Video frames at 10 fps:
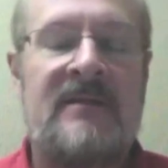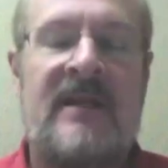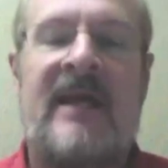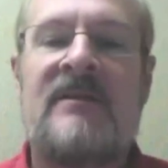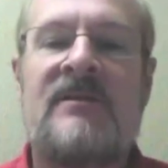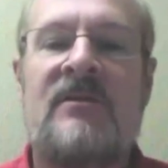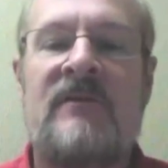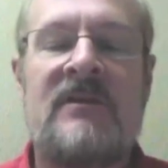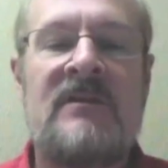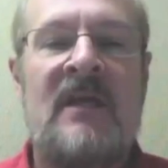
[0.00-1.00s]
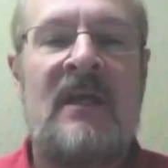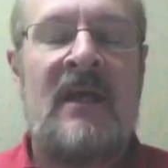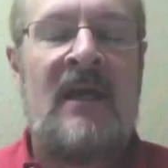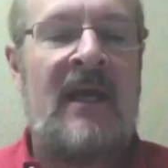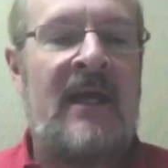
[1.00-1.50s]
that service.
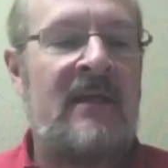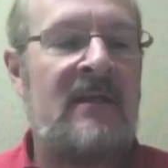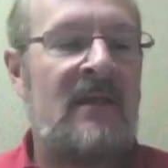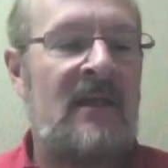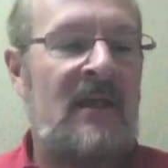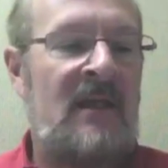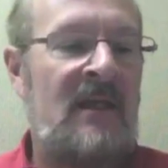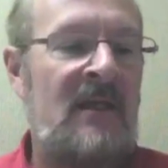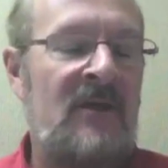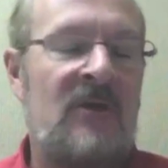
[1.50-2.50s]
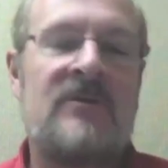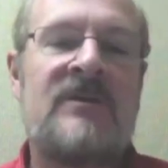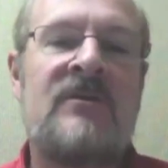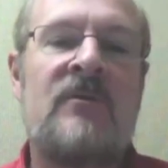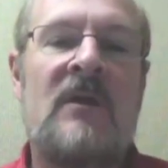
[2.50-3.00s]
And he
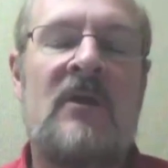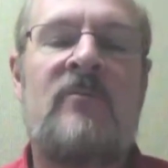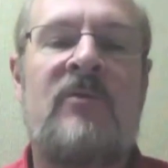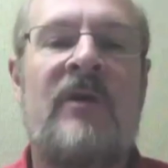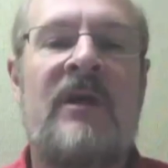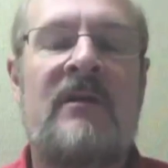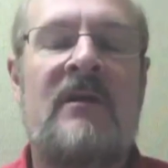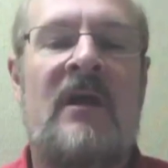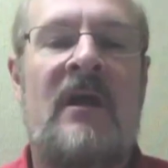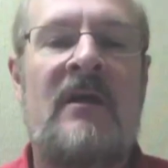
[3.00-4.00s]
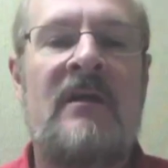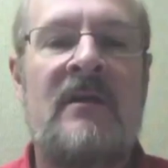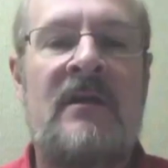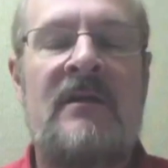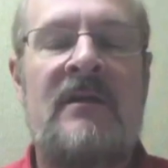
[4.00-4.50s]
goes to a low point uh,
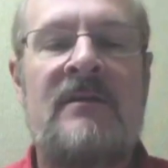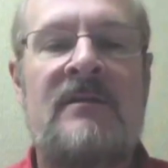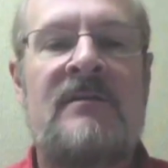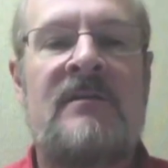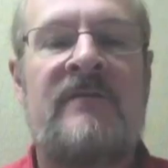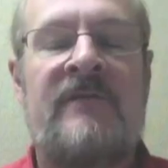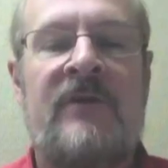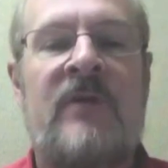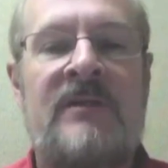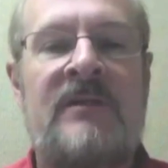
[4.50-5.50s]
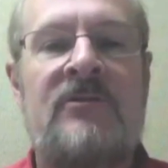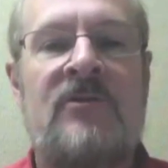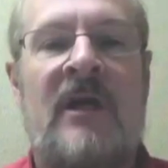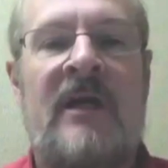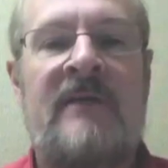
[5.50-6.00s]
in his fundraising
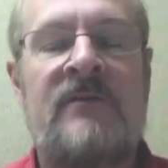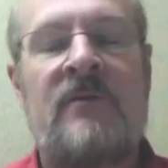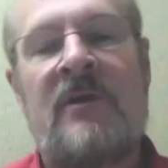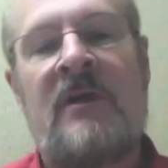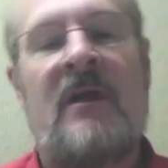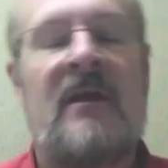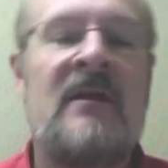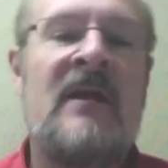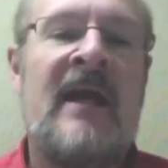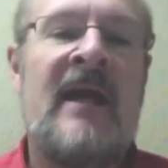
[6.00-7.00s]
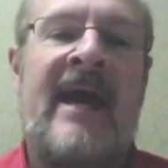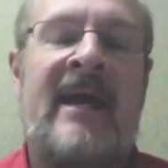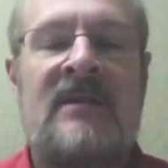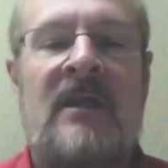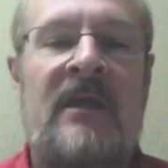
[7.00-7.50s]
drives where he kind of
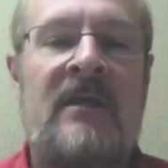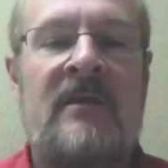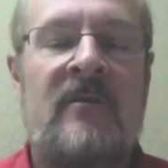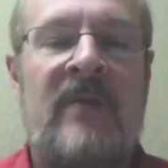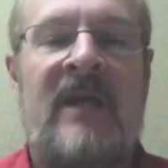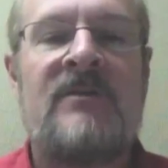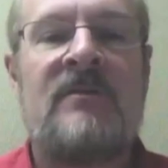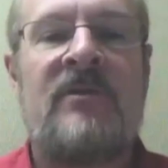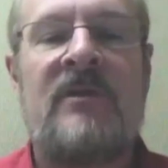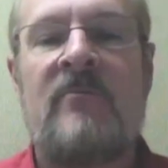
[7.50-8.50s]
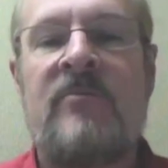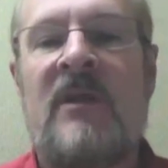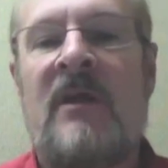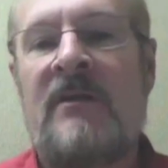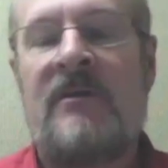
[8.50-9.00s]
acts like they're about to pull the
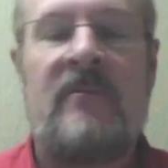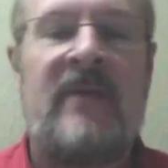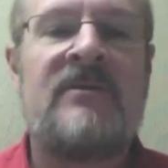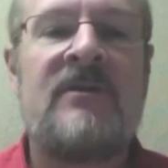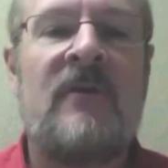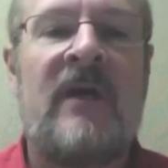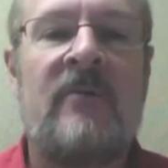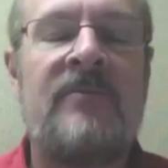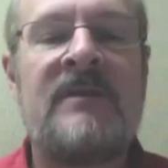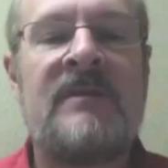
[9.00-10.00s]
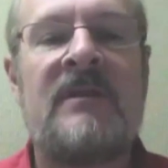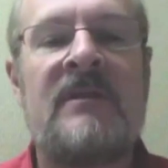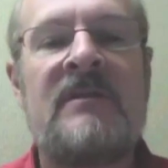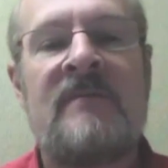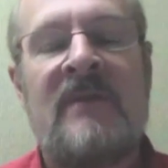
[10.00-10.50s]
plug, they're about to go out of
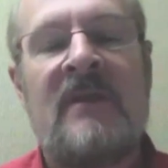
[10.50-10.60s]
business,